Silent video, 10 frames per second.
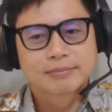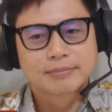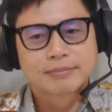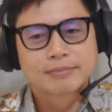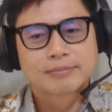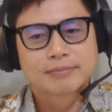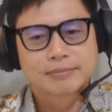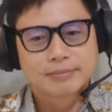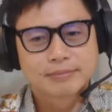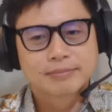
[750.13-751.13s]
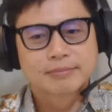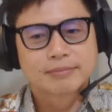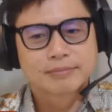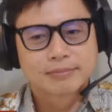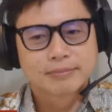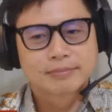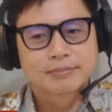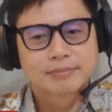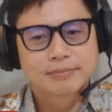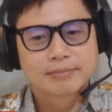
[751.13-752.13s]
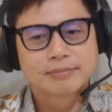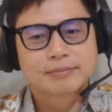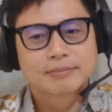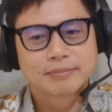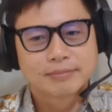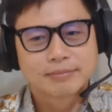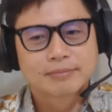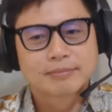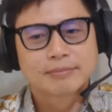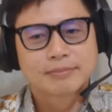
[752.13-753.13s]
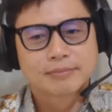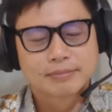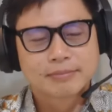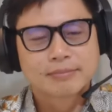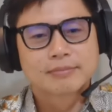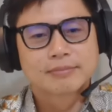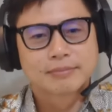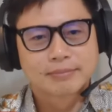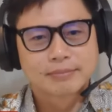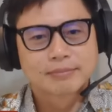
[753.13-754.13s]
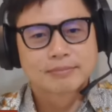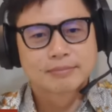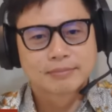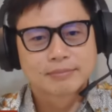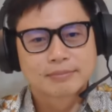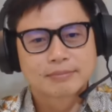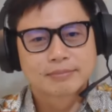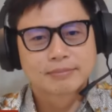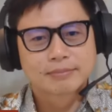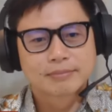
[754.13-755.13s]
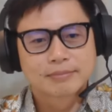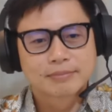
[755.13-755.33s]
[no speech]